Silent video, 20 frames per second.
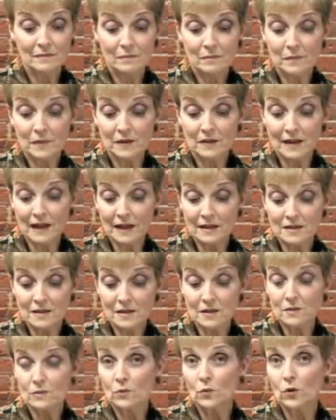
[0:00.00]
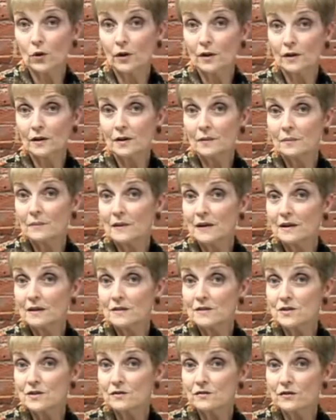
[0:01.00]
But that didn't work
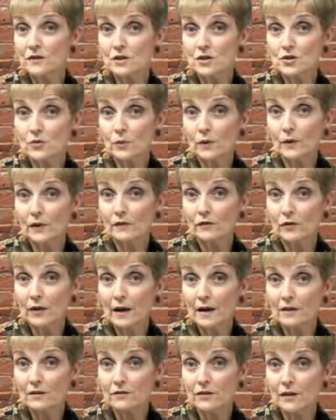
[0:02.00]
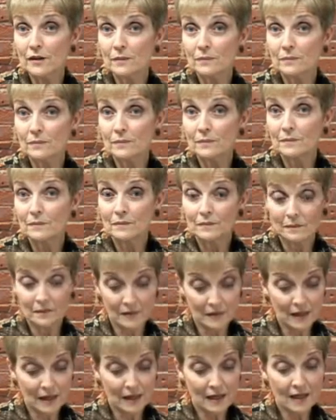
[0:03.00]
because the fish were afraid of him.
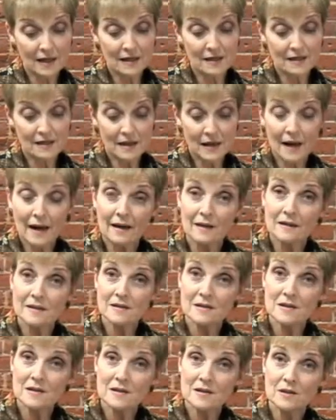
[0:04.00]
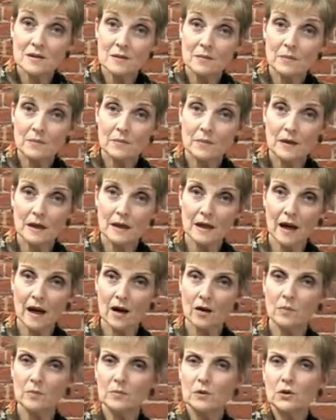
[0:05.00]
Next, Big
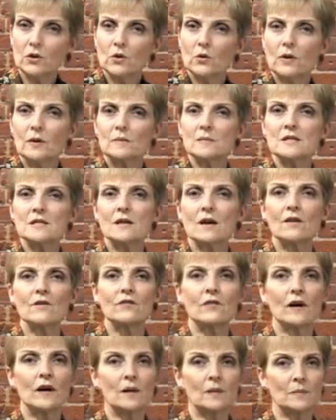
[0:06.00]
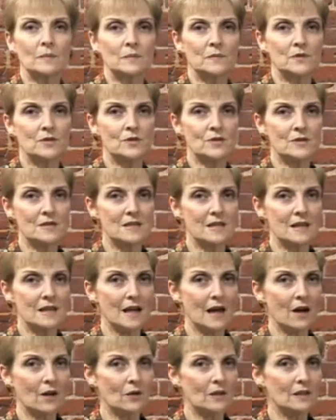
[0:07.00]
Al blew himself up to see
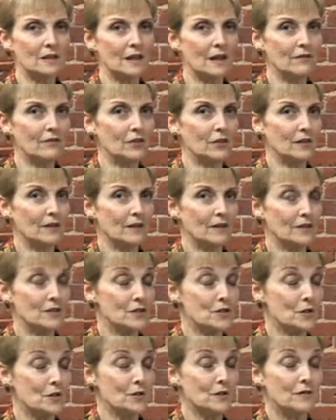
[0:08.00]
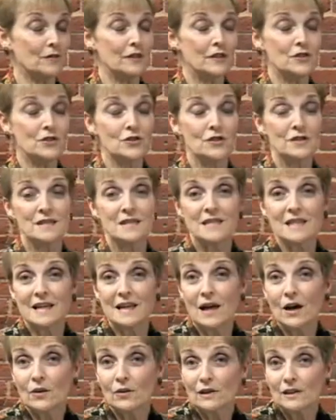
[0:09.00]
how clever, so the fish could see
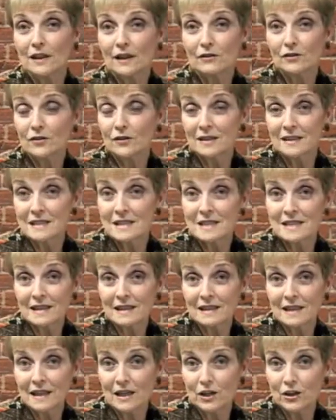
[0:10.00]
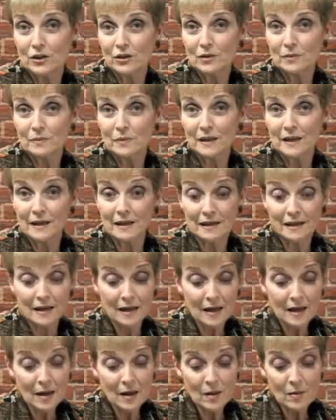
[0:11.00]
how clever and silly he could be.
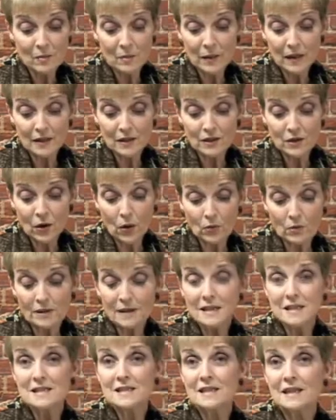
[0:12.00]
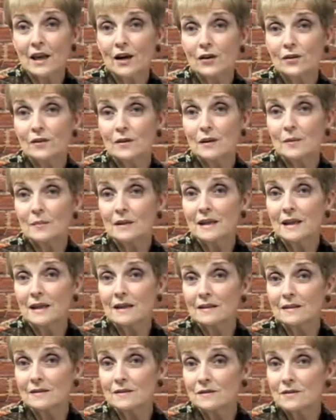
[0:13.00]
But it only scared them
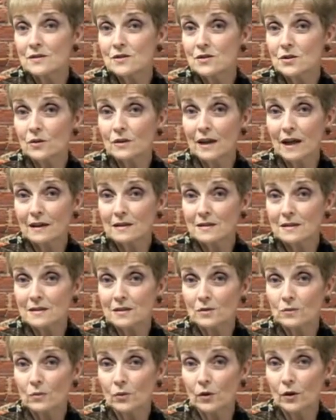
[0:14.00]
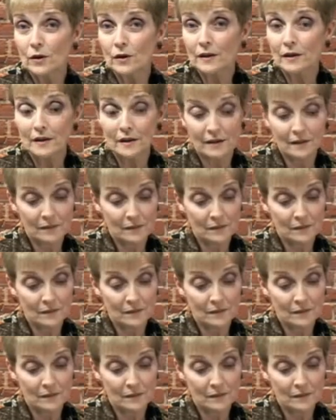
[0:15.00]
again, so that didn't work.